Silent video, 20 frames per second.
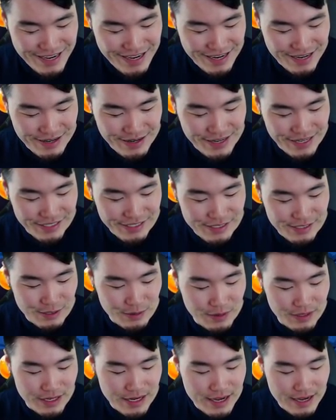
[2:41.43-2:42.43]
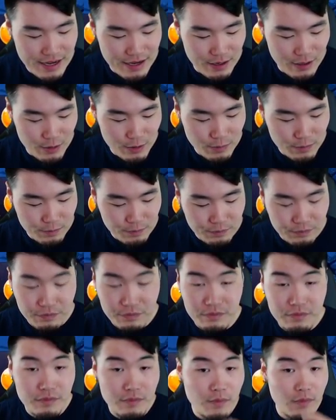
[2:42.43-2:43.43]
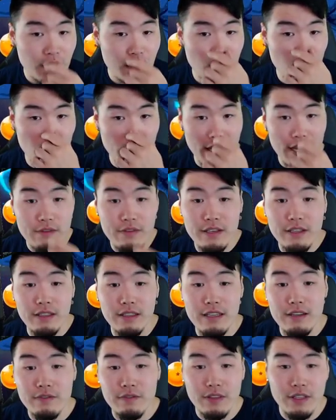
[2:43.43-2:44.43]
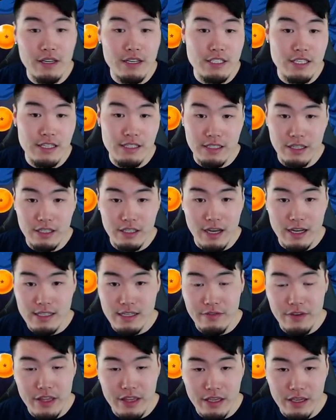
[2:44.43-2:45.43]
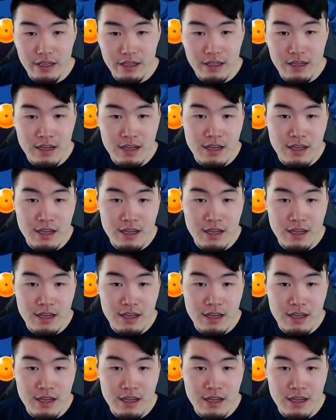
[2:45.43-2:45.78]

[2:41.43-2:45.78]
All right, so now we have Caulifla. She's gonna dodge everything.